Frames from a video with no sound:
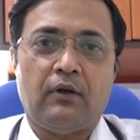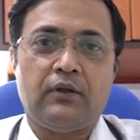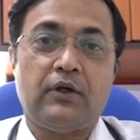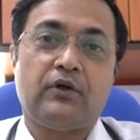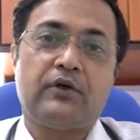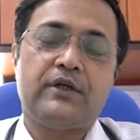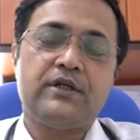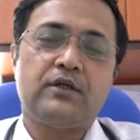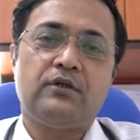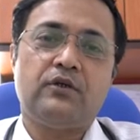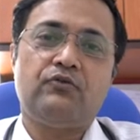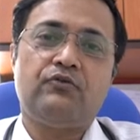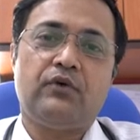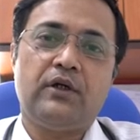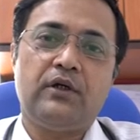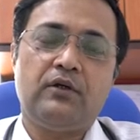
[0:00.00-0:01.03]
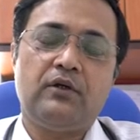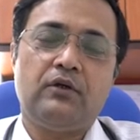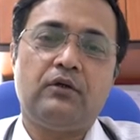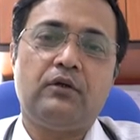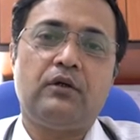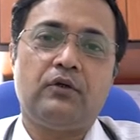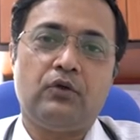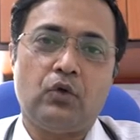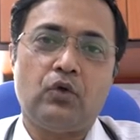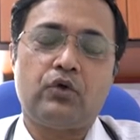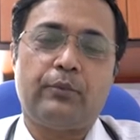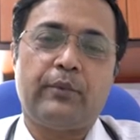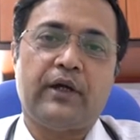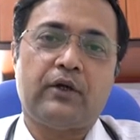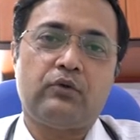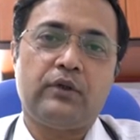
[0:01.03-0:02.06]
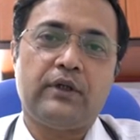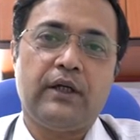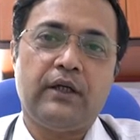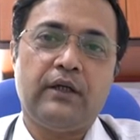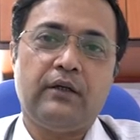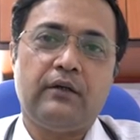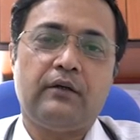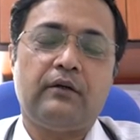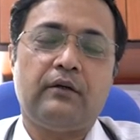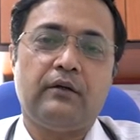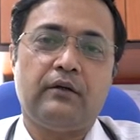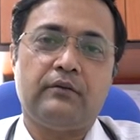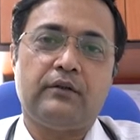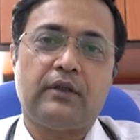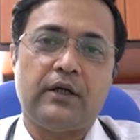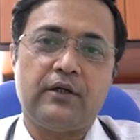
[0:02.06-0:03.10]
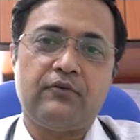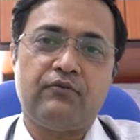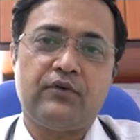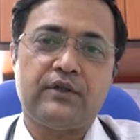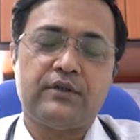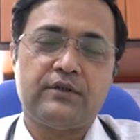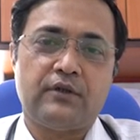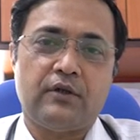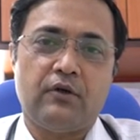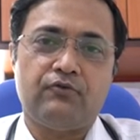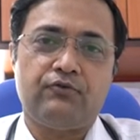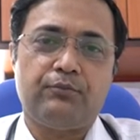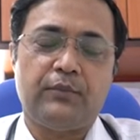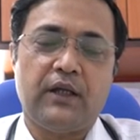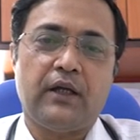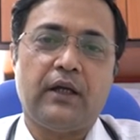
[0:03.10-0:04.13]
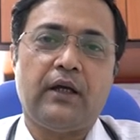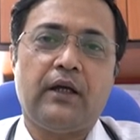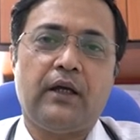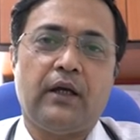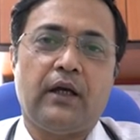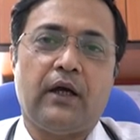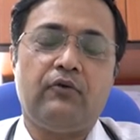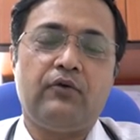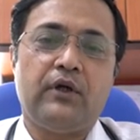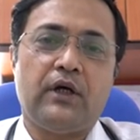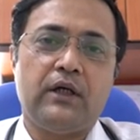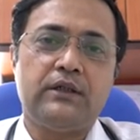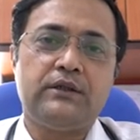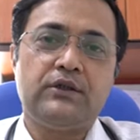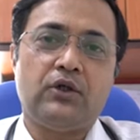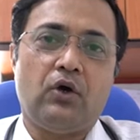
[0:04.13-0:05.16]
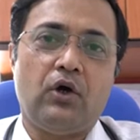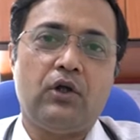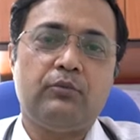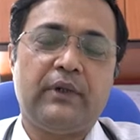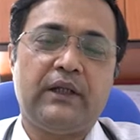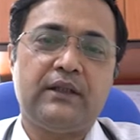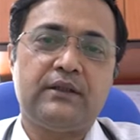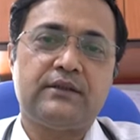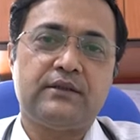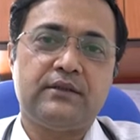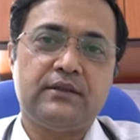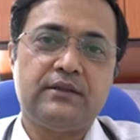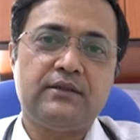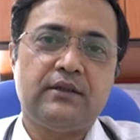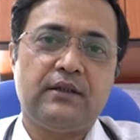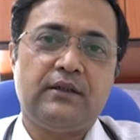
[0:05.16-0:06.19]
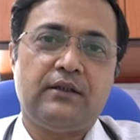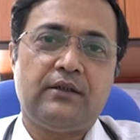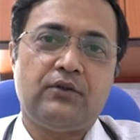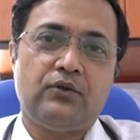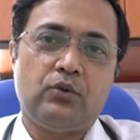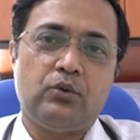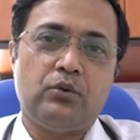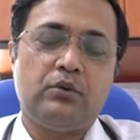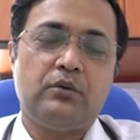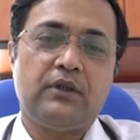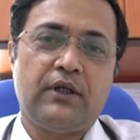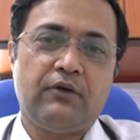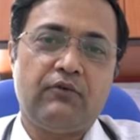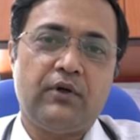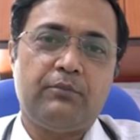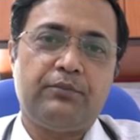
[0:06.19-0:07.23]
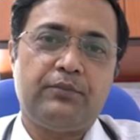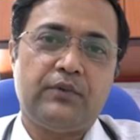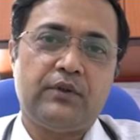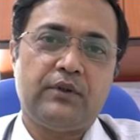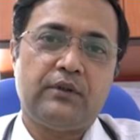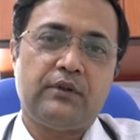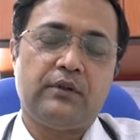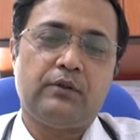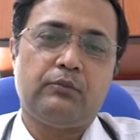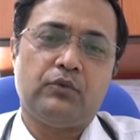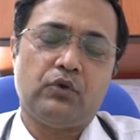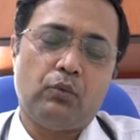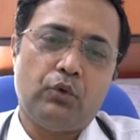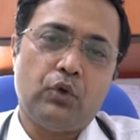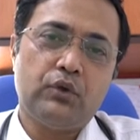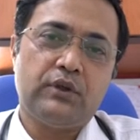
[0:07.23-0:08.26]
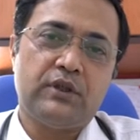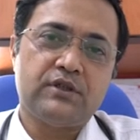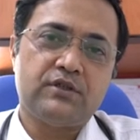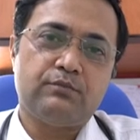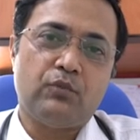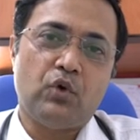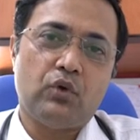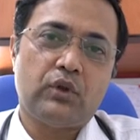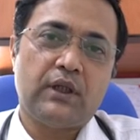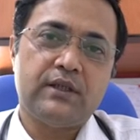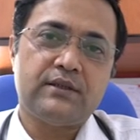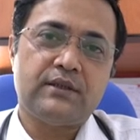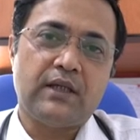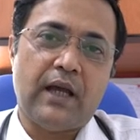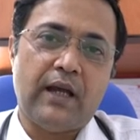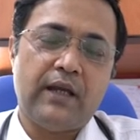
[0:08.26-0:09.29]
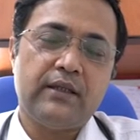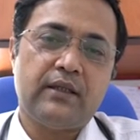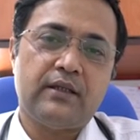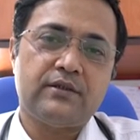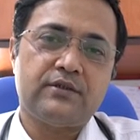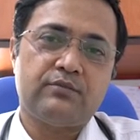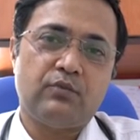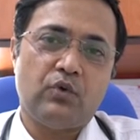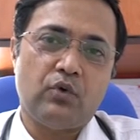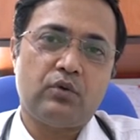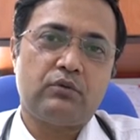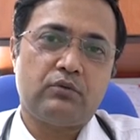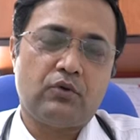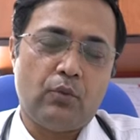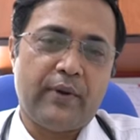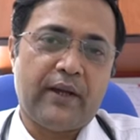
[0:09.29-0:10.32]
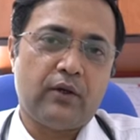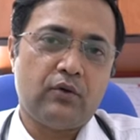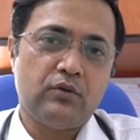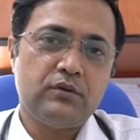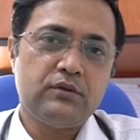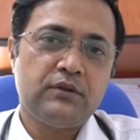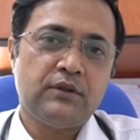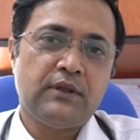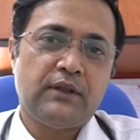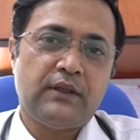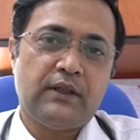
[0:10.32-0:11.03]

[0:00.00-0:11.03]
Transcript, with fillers: On the occasion of World No Tobacco Day on 31st of May, I would urge all my listeners to give up the, both the smokeless and the smoked tobacco